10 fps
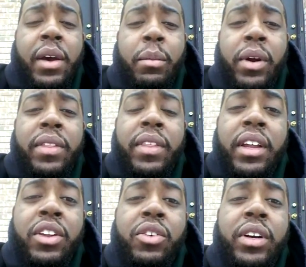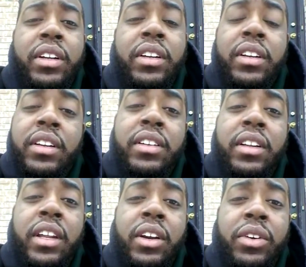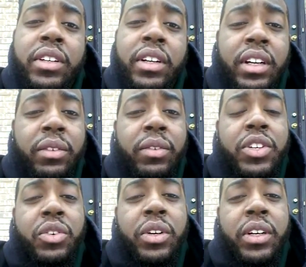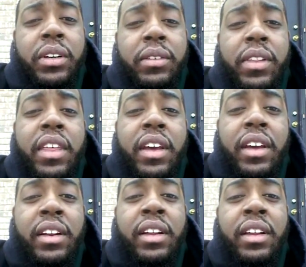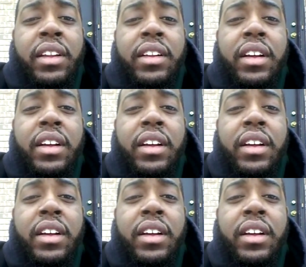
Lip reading: at that point, then you could distinguish the difference. You could then